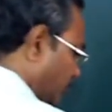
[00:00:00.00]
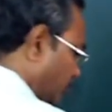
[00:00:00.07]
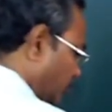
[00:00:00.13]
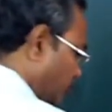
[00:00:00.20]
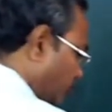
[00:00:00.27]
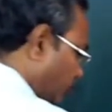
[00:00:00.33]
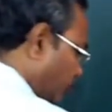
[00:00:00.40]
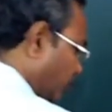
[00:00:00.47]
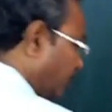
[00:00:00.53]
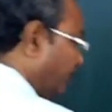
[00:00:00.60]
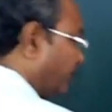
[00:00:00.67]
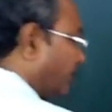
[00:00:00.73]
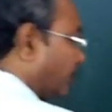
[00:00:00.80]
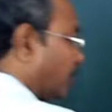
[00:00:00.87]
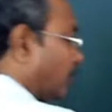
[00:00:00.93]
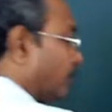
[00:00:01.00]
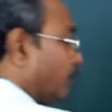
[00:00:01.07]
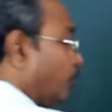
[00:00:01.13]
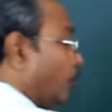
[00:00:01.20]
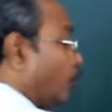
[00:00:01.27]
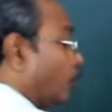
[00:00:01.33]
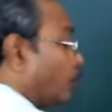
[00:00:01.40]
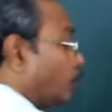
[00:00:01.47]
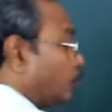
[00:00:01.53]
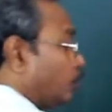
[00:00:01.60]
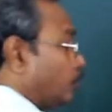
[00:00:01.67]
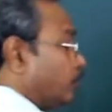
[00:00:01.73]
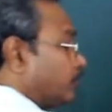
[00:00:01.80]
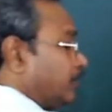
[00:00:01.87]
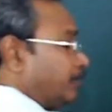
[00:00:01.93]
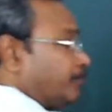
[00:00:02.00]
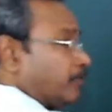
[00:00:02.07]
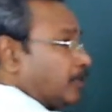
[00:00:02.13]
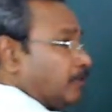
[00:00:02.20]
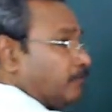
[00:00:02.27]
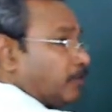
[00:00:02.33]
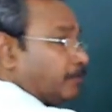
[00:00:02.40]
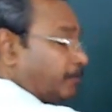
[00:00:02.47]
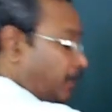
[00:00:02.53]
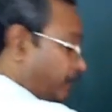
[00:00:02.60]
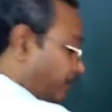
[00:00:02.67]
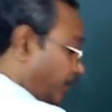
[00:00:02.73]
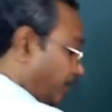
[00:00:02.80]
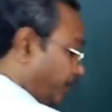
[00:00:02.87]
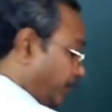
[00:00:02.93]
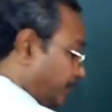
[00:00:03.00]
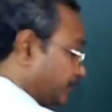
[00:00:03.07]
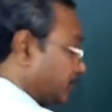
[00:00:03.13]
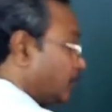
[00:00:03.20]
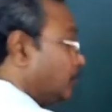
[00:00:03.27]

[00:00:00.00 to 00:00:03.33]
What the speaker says: 2 to the power of root 2 to the power of 1 by 5 is